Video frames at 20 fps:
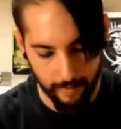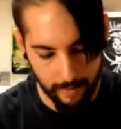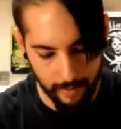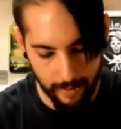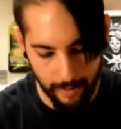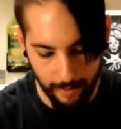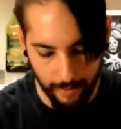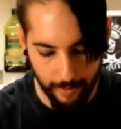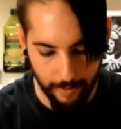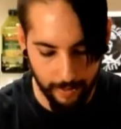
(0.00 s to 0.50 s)

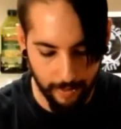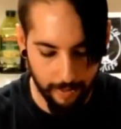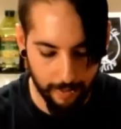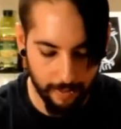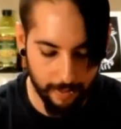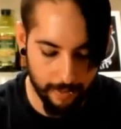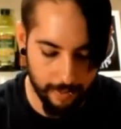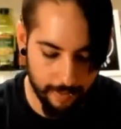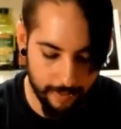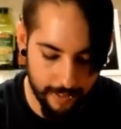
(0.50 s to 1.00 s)

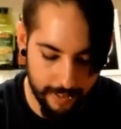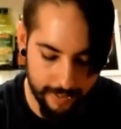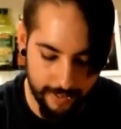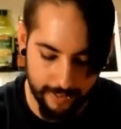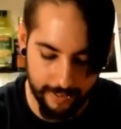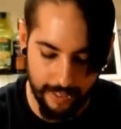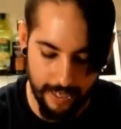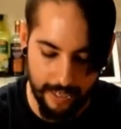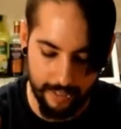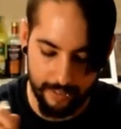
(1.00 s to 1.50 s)
Oh, the
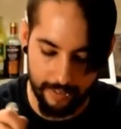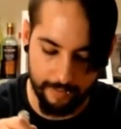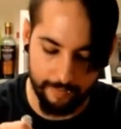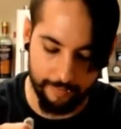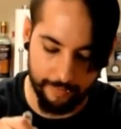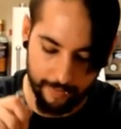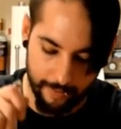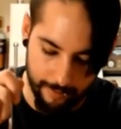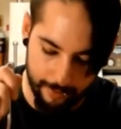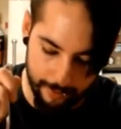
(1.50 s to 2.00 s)
salad
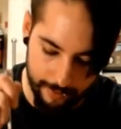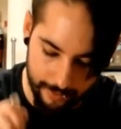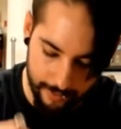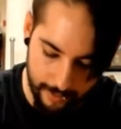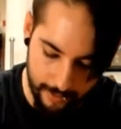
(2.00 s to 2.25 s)
first.